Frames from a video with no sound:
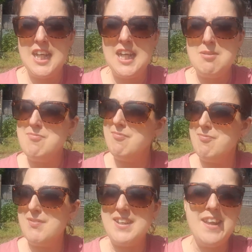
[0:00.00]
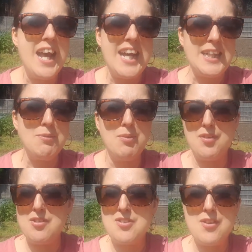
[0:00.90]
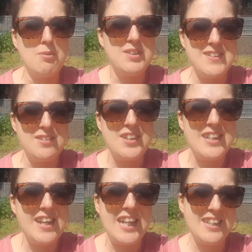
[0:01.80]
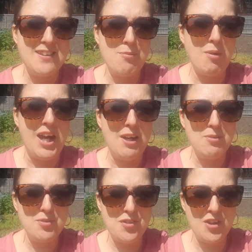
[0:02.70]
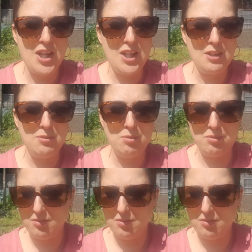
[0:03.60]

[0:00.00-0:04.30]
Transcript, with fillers: Um, the day was also a sunny day as well, so